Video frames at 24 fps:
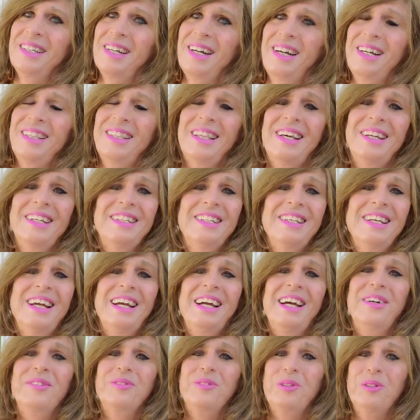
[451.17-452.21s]
I like to
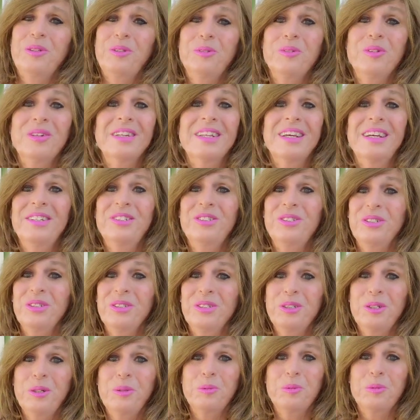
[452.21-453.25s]
have good
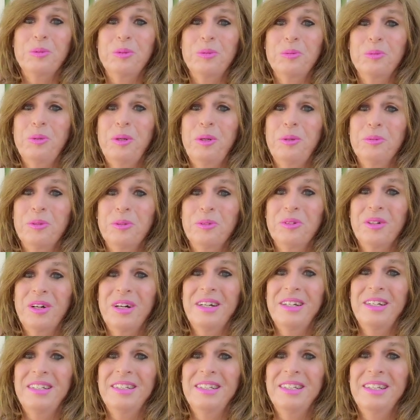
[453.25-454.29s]
relationships with people,
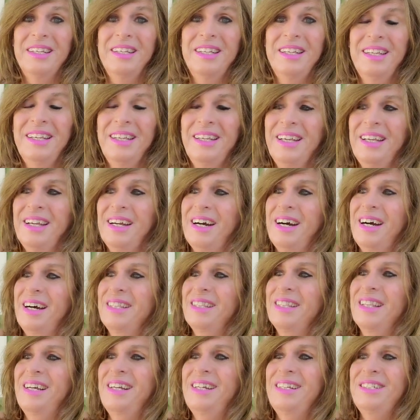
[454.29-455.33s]
right? I
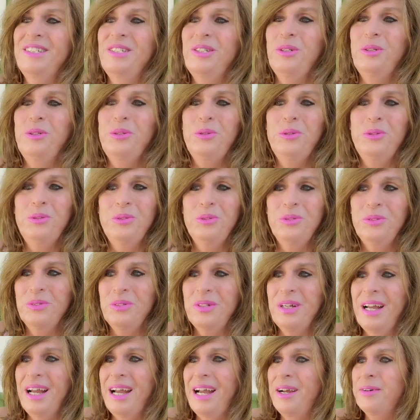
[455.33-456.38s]
like to
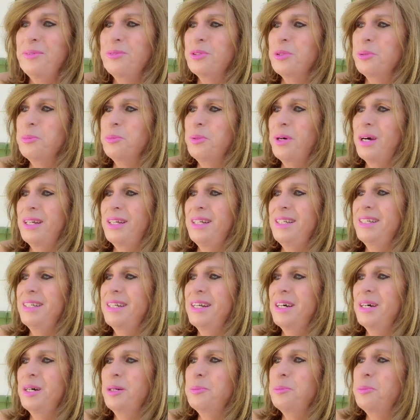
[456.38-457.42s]
have somebody
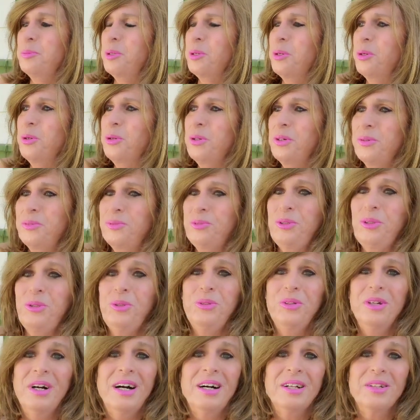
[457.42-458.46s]
come earn a few
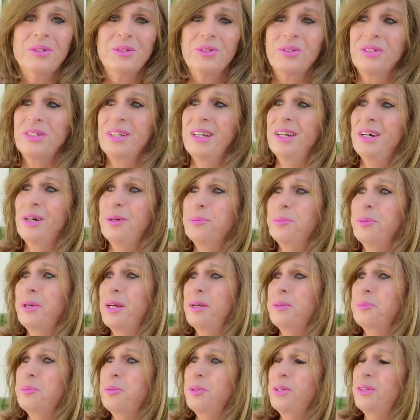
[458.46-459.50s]
dollars to help
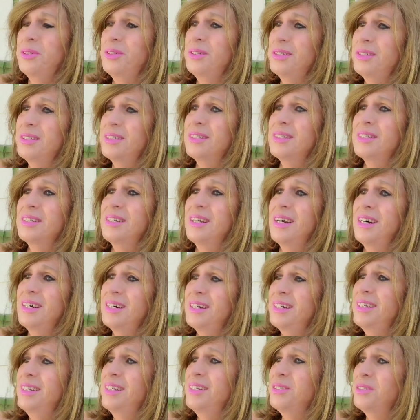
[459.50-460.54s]
out, but this
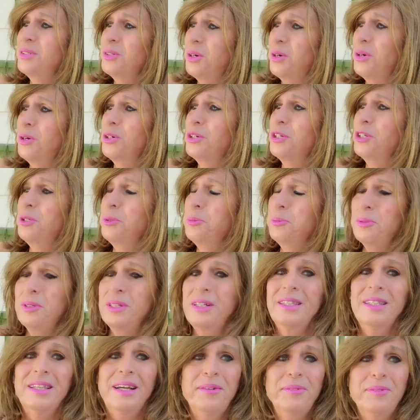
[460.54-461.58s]
guy has
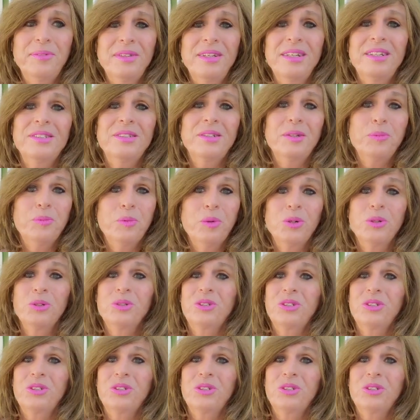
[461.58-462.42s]
arguably left things in worse